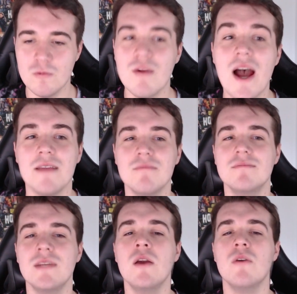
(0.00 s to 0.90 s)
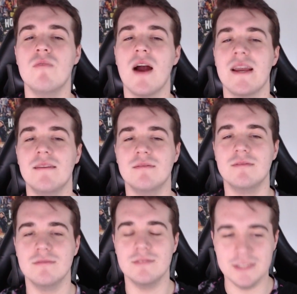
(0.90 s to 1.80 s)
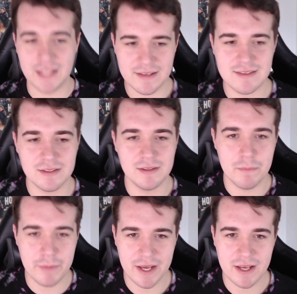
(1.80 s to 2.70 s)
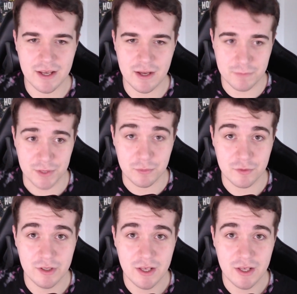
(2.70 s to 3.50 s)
Right, right. Last bit of news.